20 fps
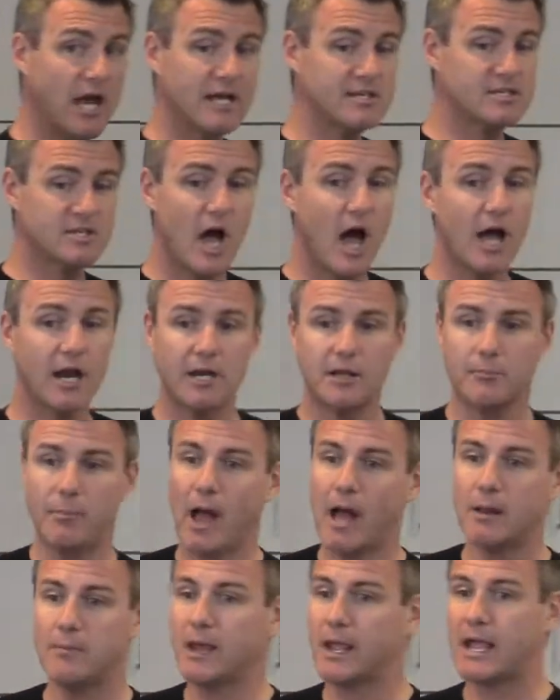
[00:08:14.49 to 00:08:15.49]
guys saw it in
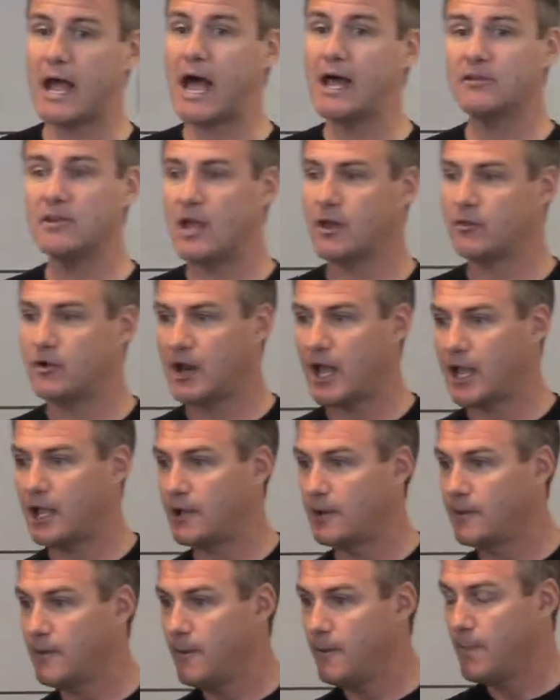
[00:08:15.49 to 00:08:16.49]
Body by God the other night.
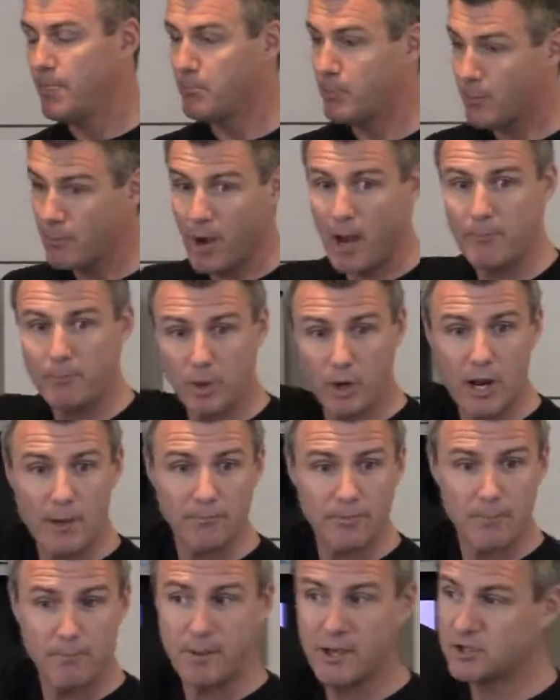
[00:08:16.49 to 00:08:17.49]
Remember I put
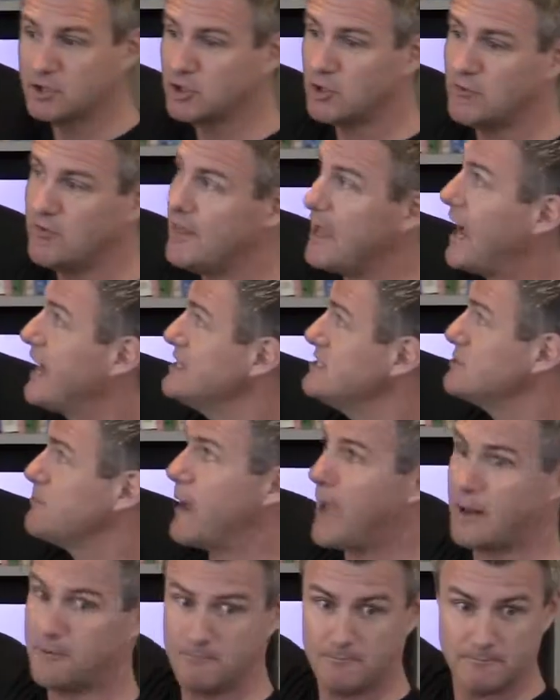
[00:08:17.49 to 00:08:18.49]
up the picture of the
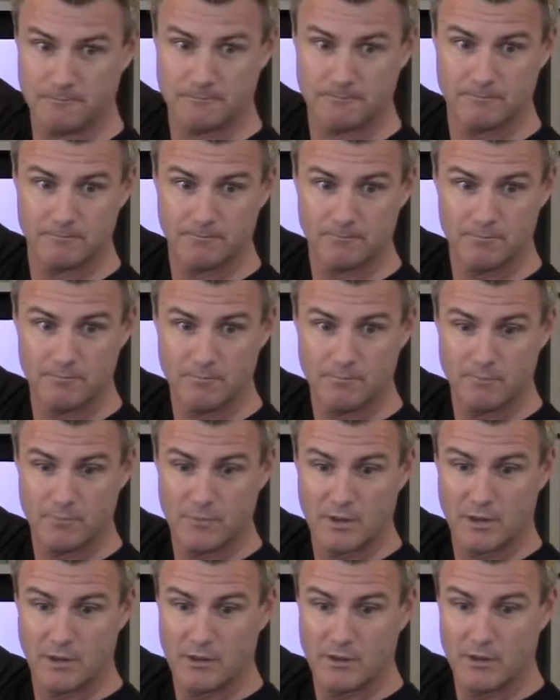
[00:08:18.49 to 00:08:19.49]
Iceman? Yeah.
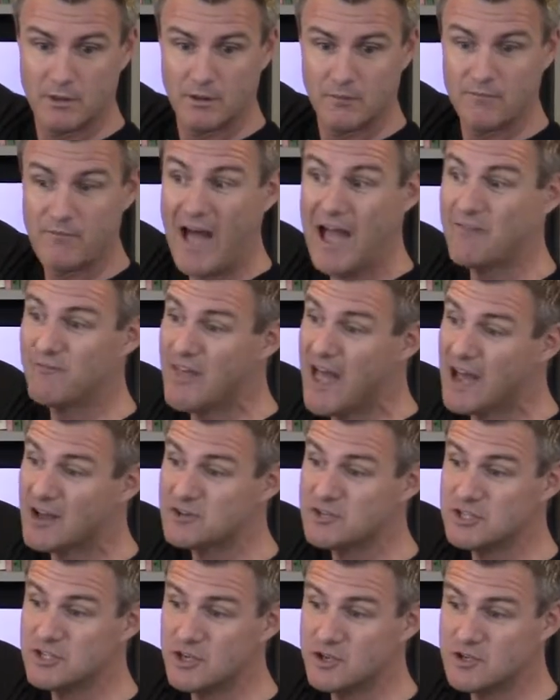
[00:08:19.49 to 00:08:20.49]

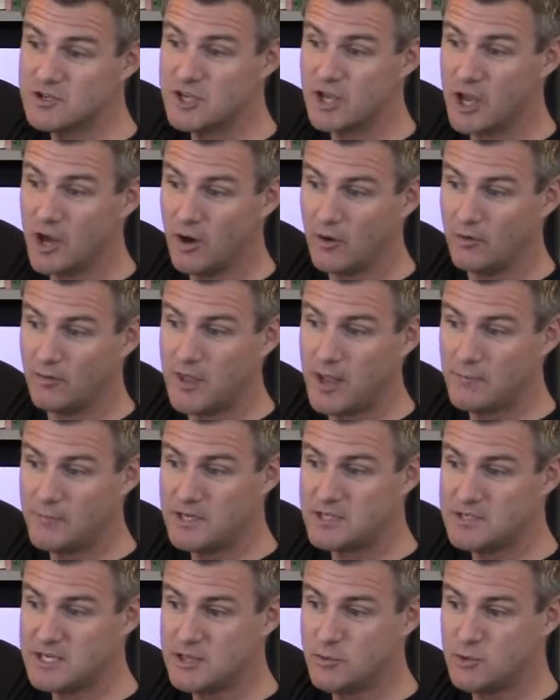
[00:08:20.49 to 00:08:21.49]
5,000 years ago. That
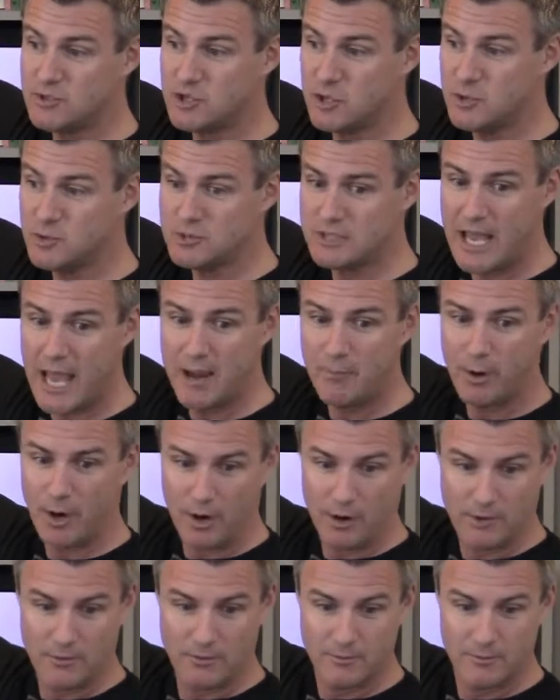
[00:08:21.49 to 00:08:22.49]
means he was whose
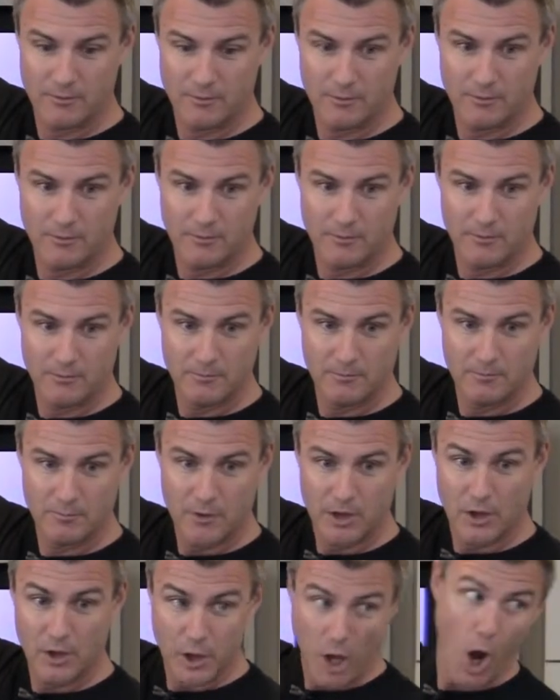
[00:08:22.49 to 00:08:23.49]
neighbor?
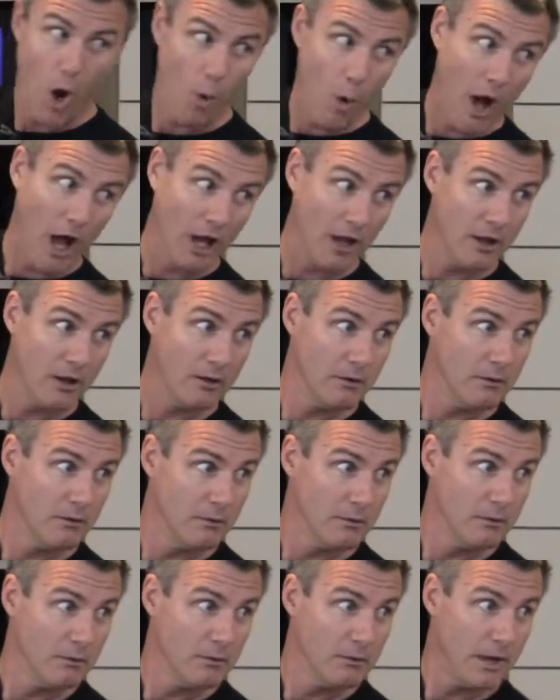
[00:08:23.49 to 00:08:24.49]
Noah.
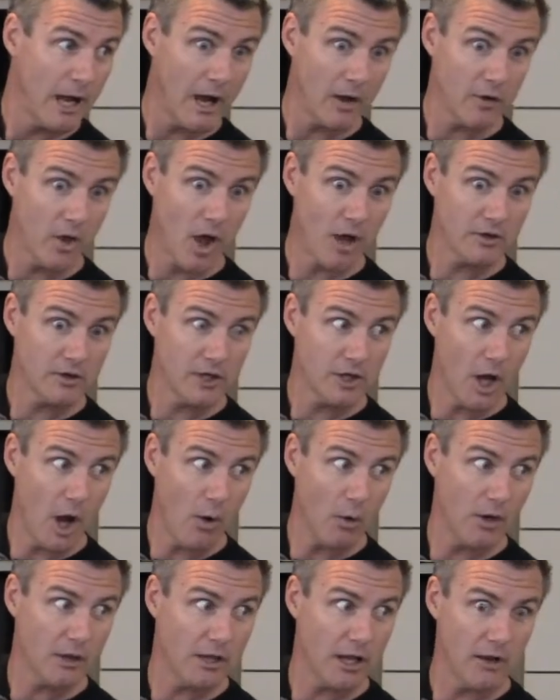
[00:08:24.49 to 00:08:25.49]
How long did
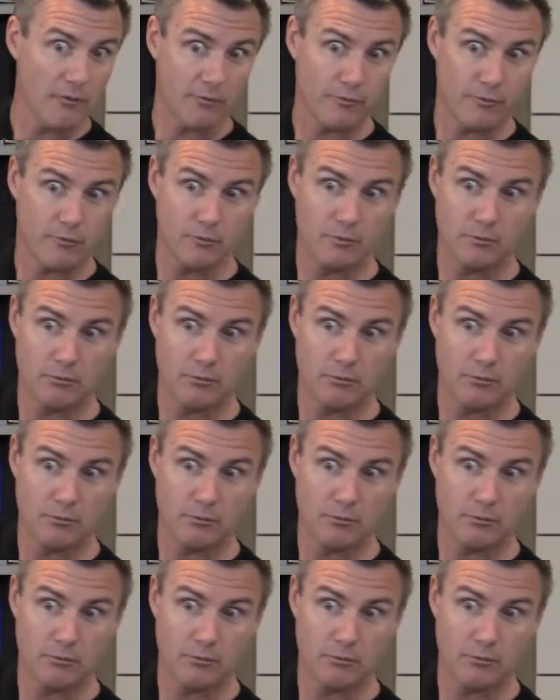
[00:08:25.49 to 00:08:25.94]
Noah live?